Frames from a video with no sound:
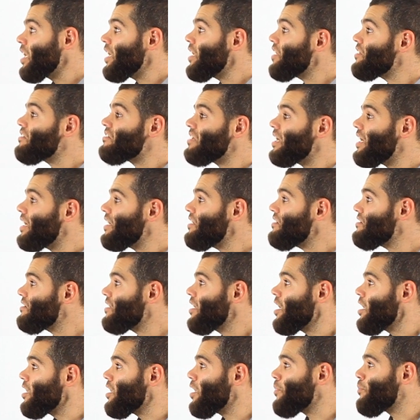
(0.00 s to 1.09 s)
it says
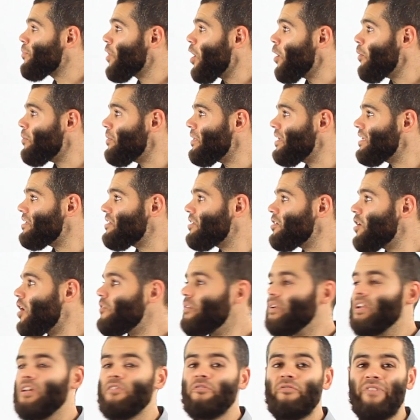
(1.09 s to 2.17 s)
the probability
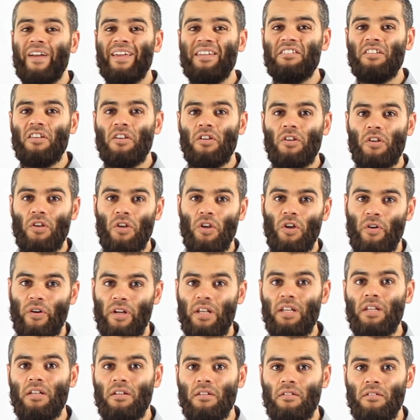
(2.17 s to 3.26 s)
of an event
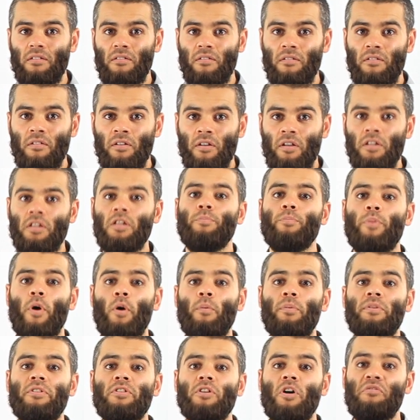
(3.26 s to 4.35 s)
occurring, the
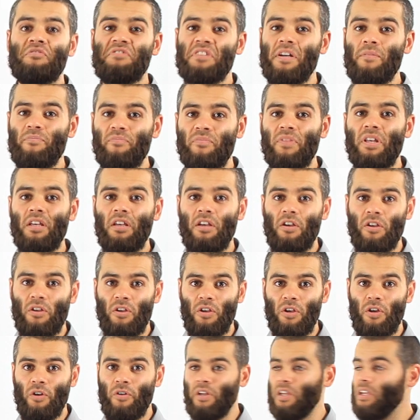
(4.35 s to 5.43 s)
probability of something
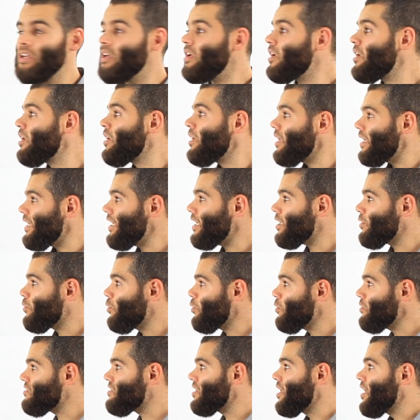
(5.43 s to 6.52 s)
occurring,
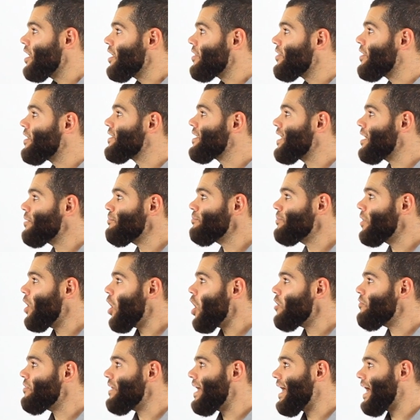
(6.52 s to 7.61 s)
equals the number
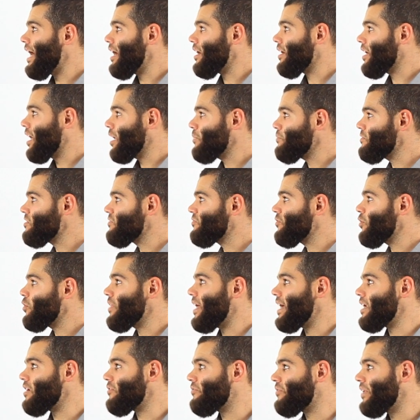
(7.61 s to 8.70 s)
of outcomes for
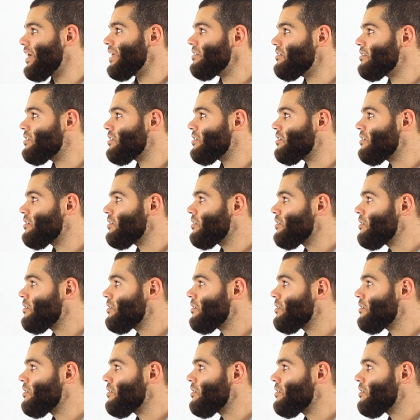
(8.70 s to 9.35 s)
that event